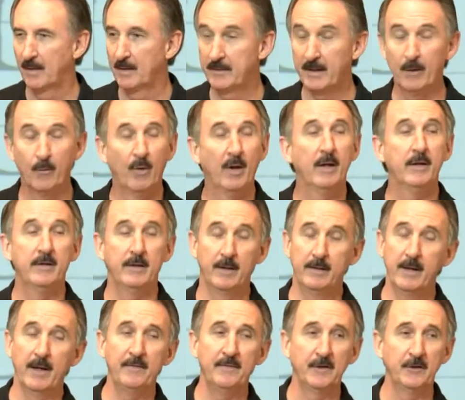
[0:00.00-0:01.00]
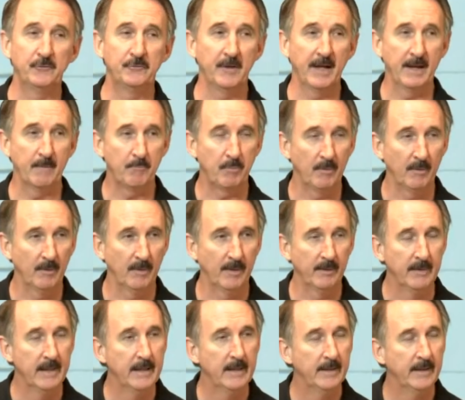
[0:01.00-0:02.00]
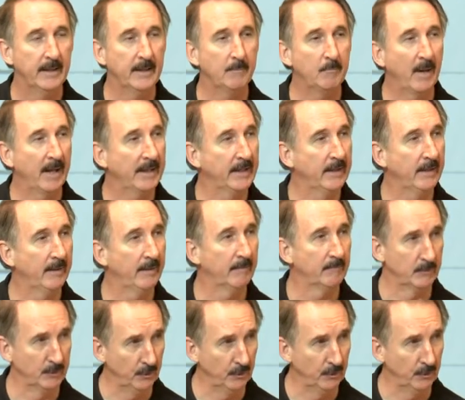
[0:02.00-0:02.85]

Tell you what, another example. Uh, anybody here